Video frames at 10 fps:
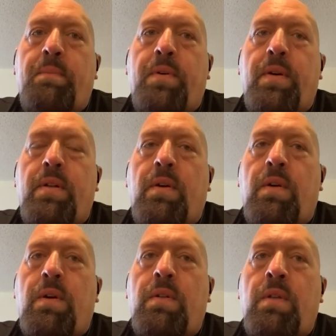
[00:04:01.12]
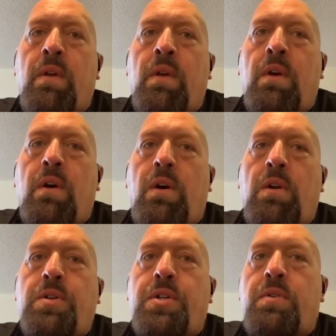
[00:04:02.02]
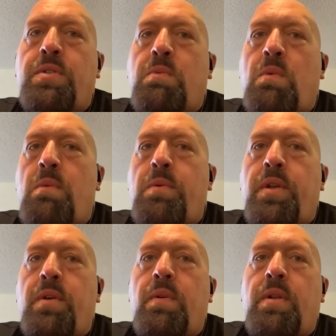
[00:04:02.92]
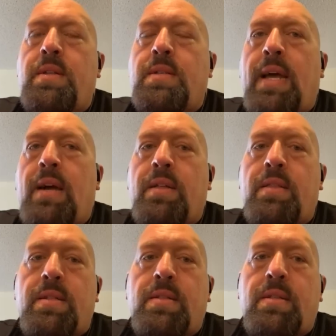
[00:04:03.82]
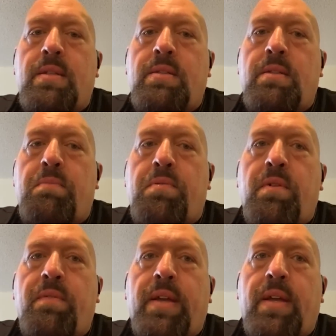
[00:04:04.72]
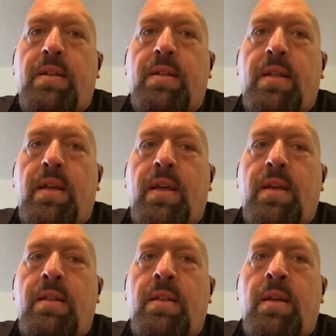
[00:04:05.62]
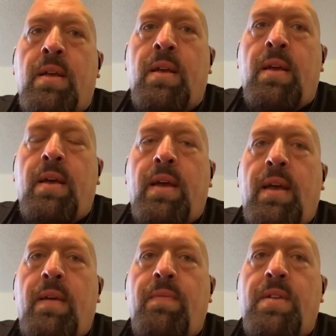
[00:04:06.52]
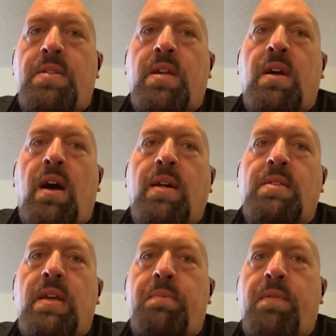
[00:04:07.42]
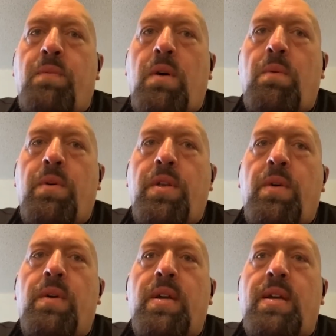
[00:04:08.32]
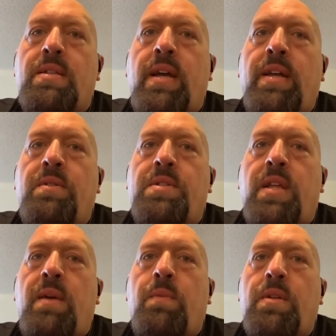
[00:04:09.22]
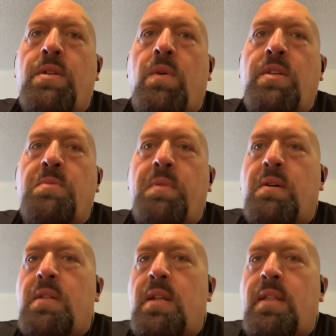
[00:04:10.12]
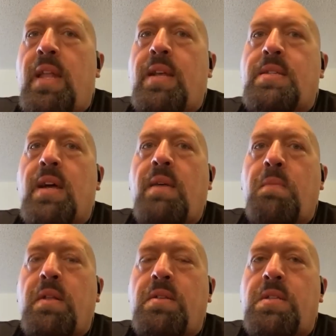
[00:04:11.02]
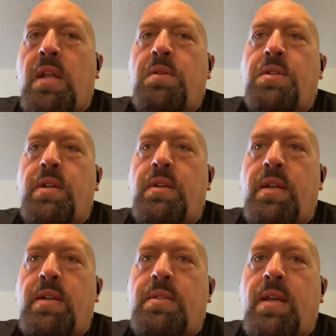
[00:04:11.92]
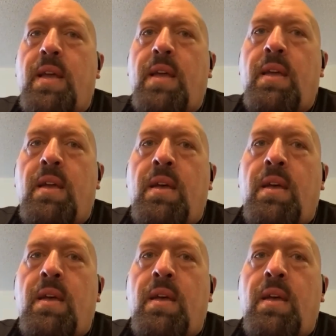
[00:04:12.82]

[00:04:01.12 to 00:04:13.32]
input on on our shows and what we're doing and talent that's that's improving and and and just the concept of what we're doing because I understand what Tony's building, and that excitement and synergy is a